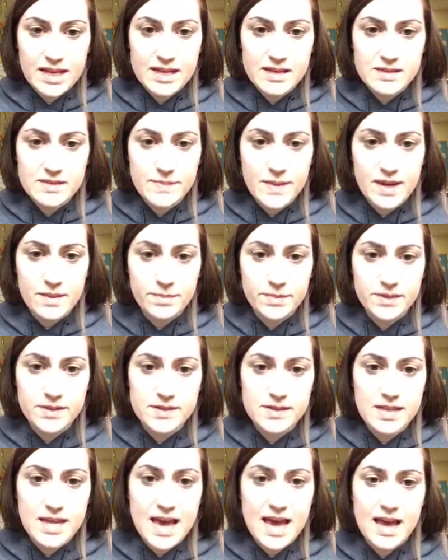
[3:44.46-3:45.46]
kids'
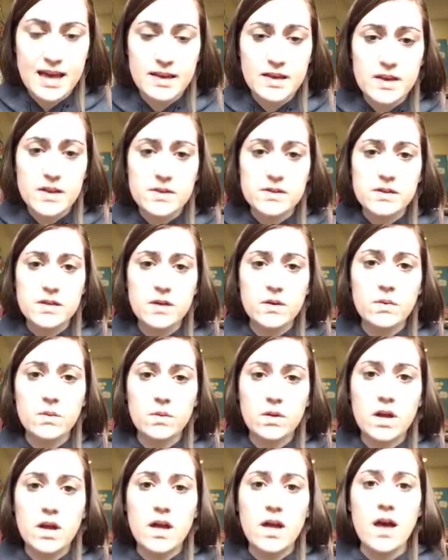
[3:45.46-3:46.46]
papers, yeah.
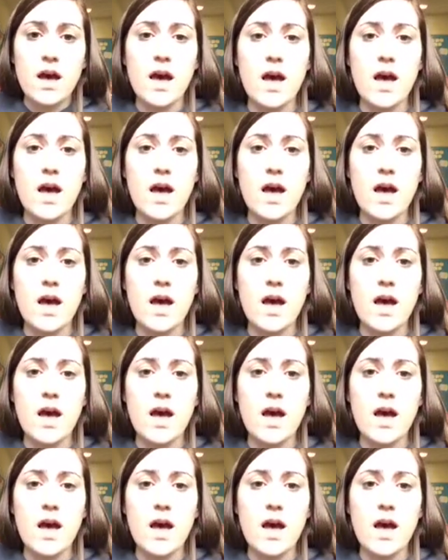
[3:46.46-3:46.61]
So